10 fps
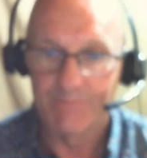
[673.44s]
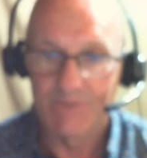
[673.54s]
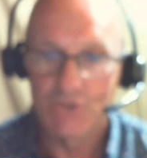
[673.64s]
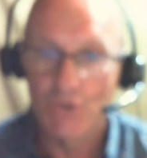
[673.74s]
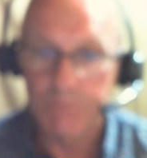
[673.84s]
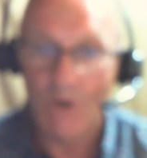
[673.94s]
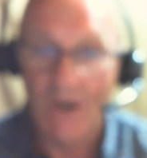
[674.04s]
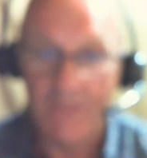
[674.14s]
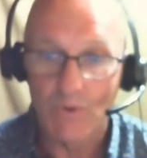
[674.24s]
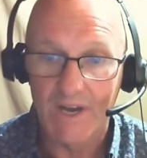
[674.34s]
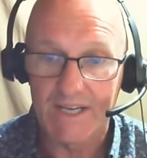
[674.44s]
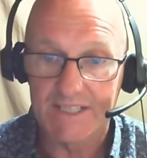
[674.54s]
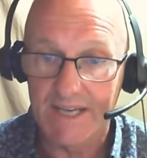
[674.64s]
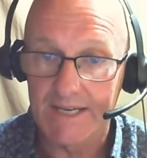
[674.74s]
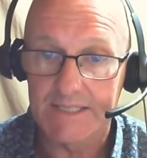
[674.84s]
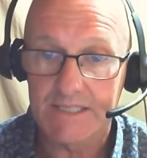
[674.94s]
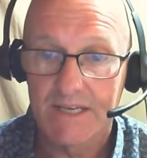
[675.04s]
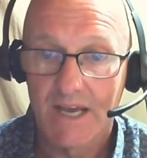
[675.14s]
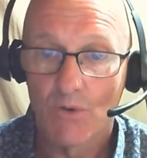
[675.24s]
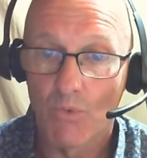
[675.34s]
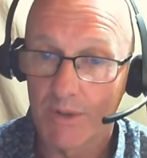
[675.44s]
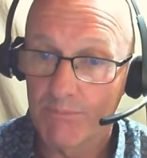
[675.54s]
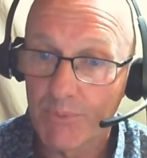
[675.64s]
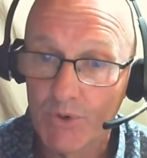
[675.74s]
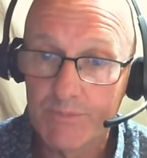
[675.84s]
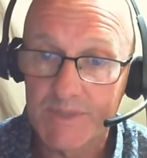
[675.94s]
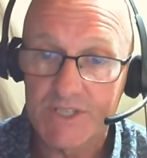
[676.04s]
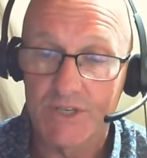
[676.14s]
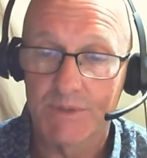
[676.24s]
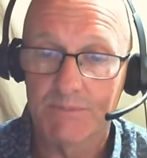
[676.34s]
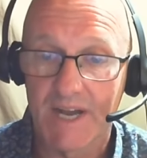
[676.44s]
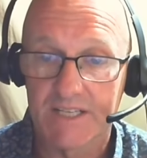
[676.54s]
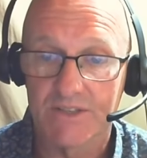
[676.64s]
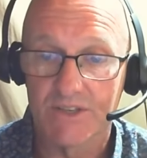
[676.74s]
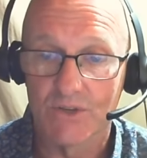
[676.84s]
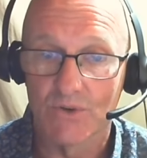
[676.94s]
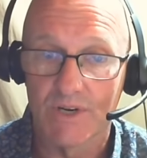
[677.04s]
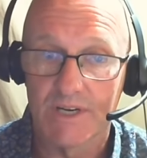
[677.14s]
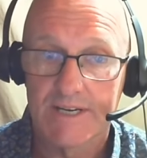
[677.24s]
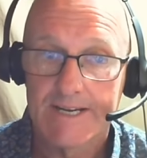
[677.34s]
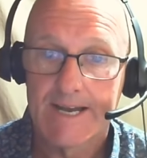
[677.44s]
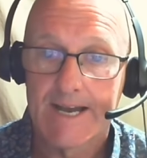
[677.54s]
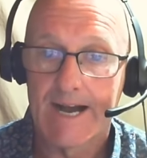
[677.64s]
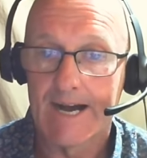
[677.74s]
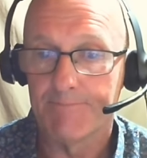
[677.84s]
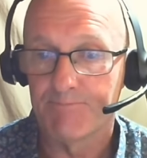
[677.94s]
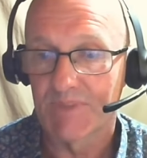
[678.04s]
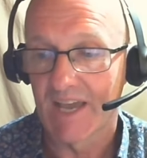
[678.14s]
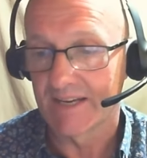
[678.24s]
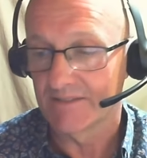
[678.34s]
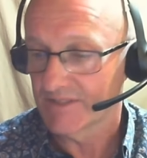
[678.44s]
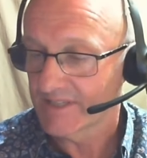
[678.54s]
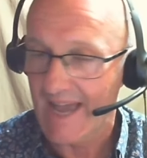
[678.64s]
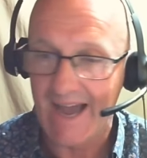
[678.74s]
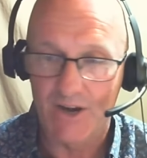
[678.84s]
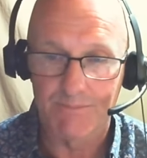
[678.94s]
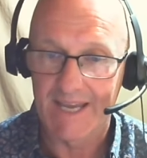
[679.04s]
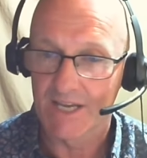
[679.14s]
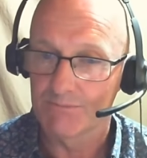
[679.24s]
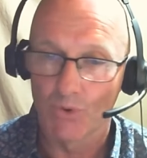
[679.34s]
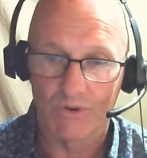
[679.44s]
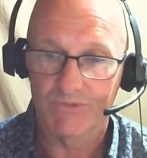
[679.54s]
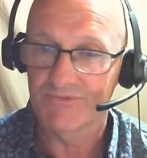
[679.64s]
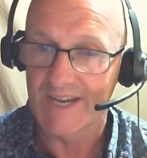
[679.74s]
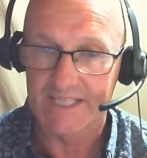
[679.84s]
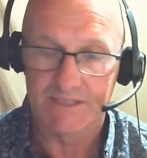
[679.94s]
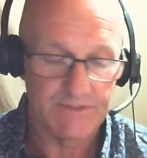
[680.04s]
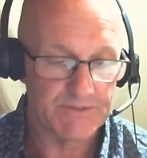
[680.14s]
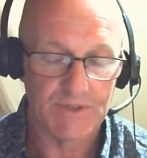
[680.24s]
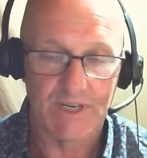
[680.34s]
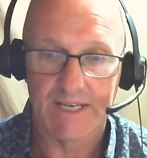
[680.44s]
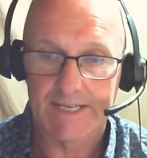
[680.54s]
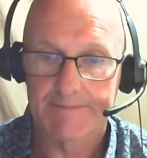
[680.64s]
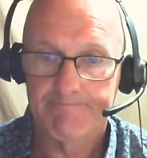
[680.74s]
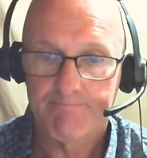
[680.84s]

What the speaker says: should apply the way it does, what improvements can be made to the law, and how to make it more effective, if you like.